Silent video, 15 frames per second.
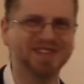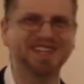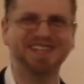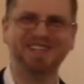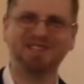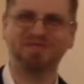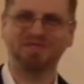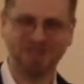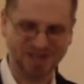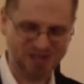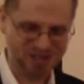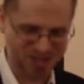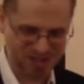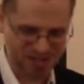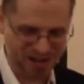we need to
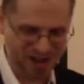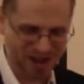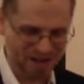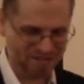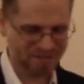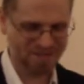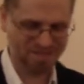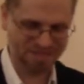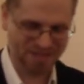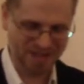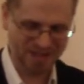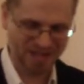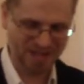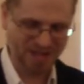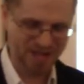finish this
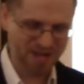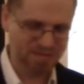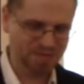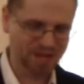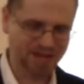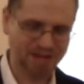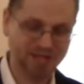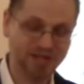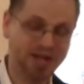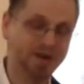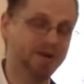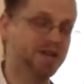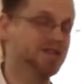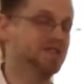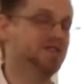off because
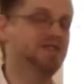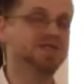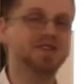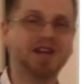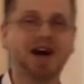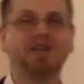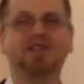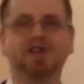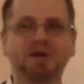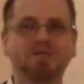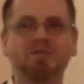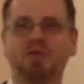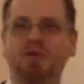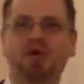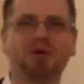there is
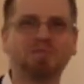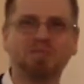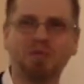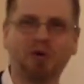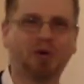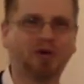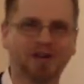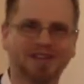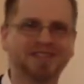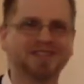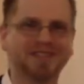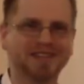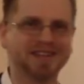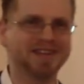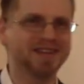nothing more
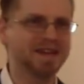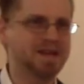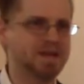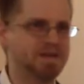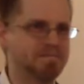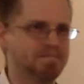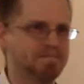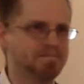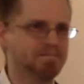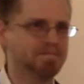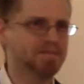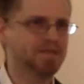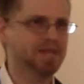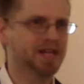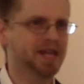important
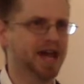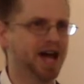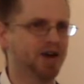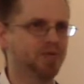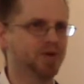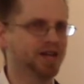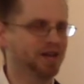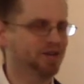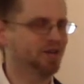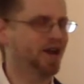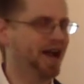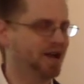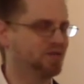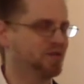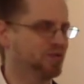than how we
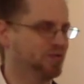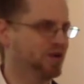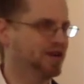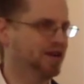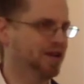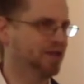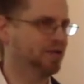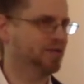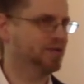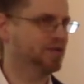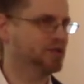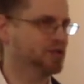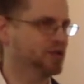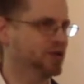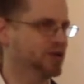interact with one another in
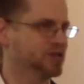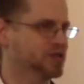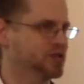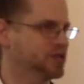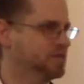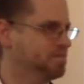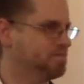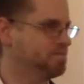the church.